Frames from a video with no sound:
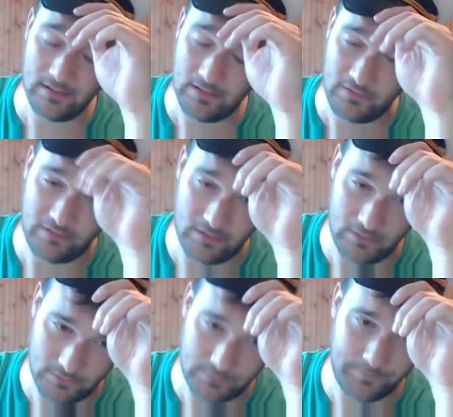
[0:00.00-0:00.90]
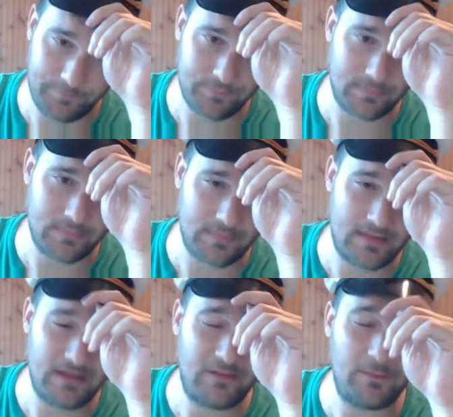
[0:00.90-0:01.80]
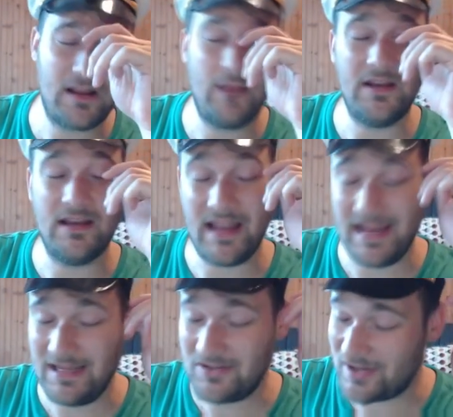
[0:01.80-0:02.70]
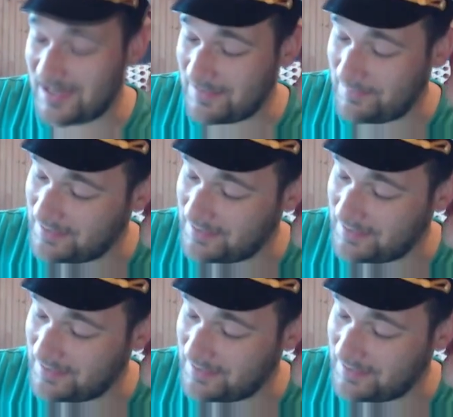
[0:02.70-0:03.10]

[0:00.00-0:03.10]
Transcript: So this becoming an 8-drop,